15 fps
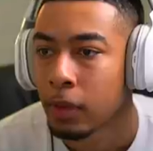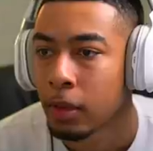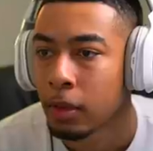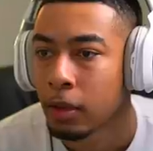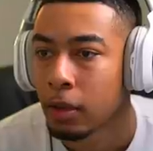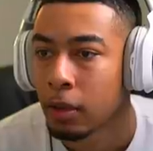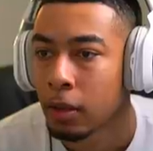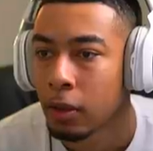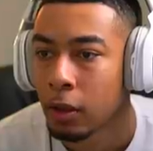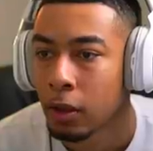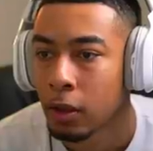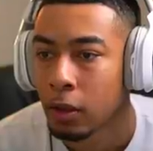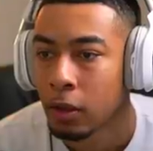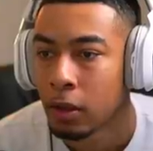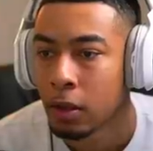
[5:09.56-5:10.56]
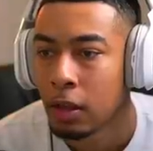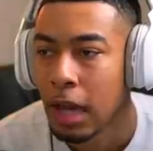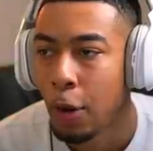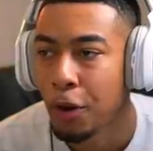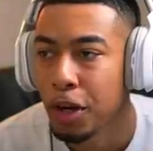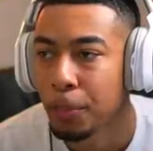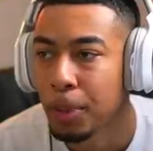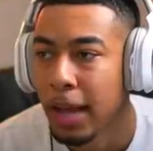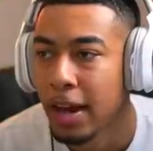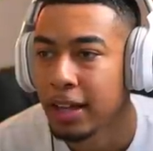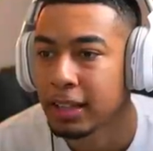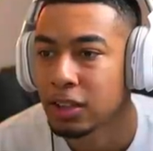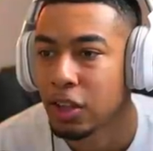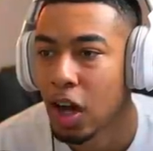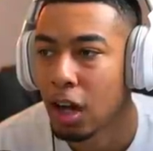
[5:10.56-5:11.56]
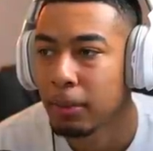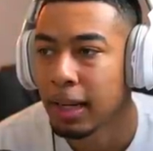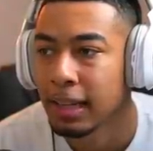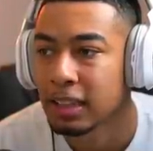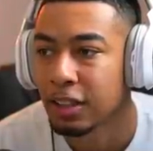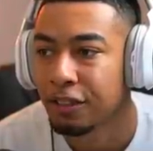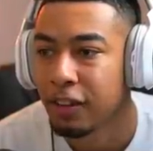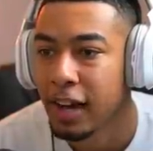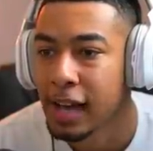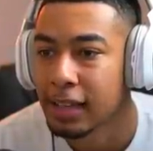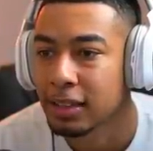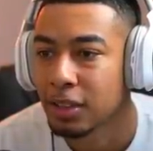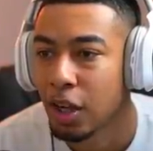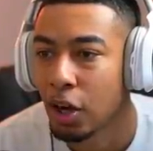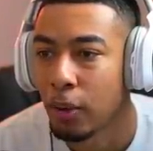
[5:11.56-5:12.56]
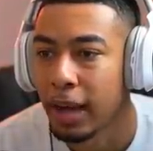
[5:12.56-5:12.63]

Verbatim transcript: I wouldn't play on this normally, that's a fact, no